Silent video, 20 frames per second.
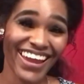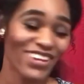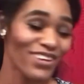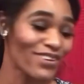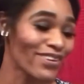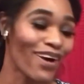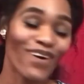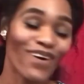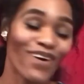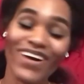You
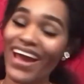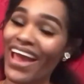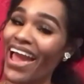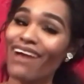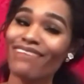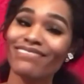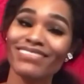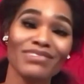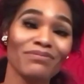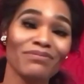don't
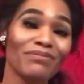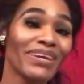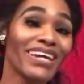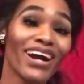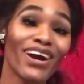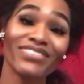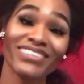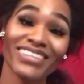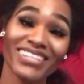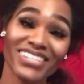have to be
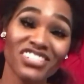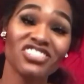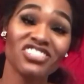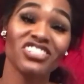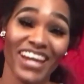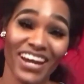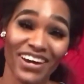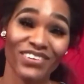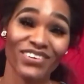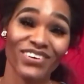on this
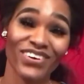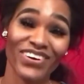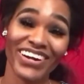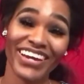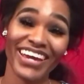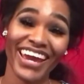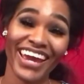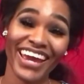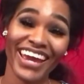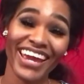channel,
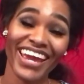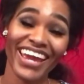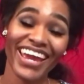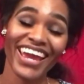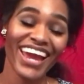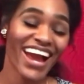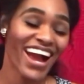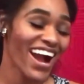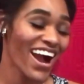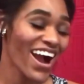okay?
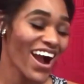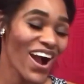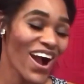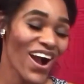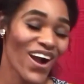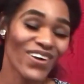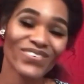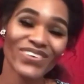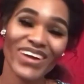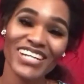
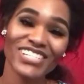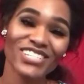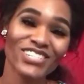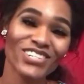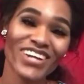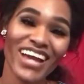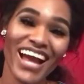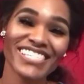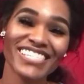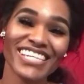All right, you
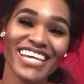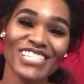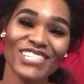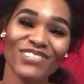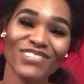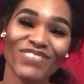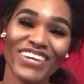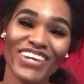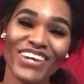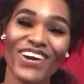guys, that's
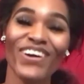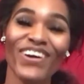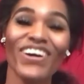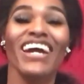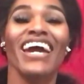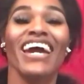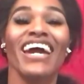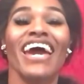the video.